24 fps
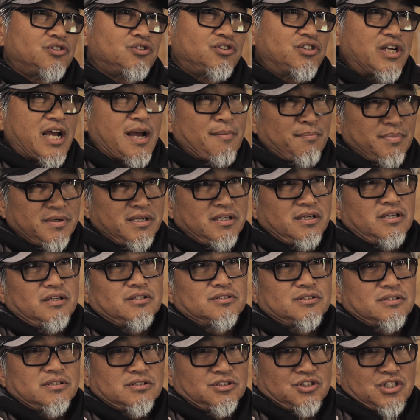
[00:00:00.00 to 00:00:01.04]

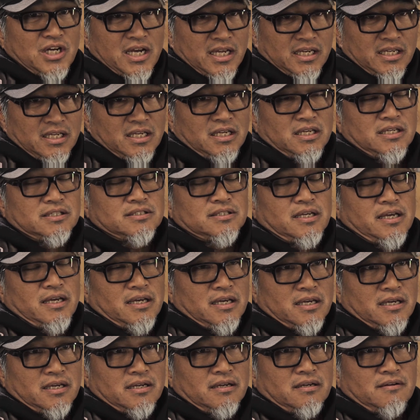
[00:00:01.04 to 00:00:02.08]
Japanese, Chinese,
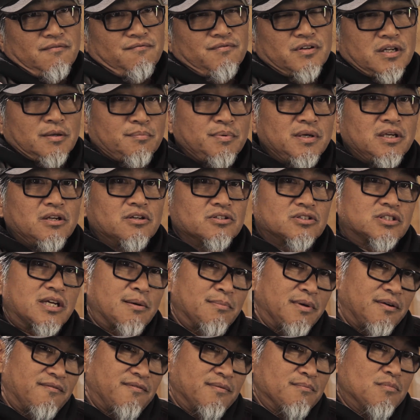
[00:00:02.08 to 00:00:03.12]
and Filipinos
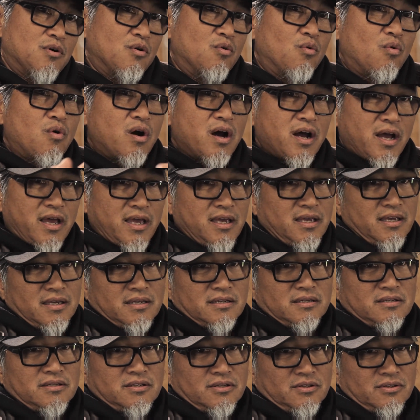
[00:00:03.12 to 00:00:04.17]
coming from Hawaii
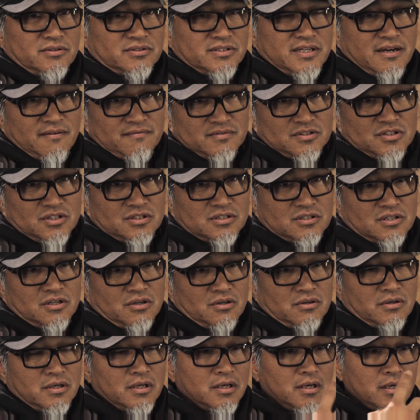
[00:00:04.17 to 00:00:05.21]
into San
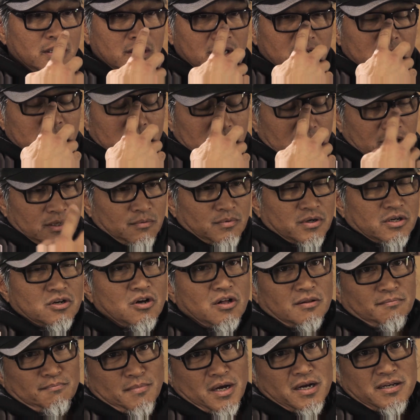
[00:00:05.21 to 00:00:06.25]
Francisco. So they were
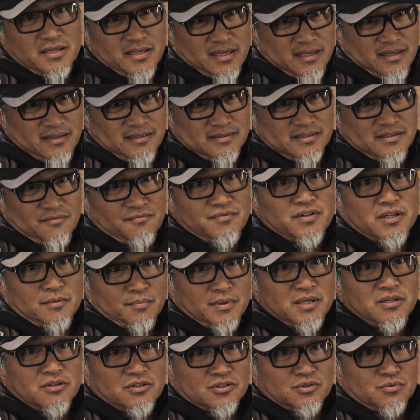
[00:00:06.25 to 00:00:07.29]
called monkeys. The
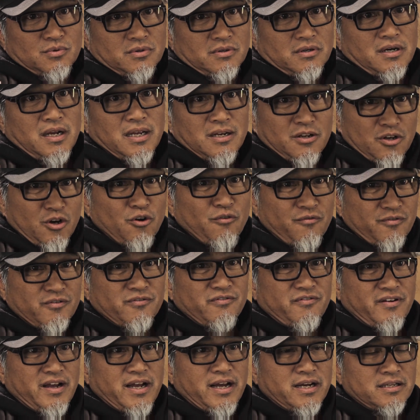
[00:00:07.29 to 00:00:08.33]
Filipinos were, I know for a
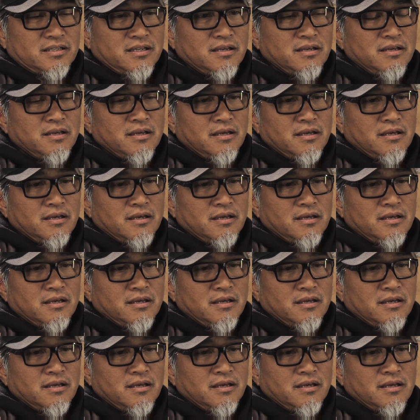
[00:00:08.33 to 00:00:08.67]
fact.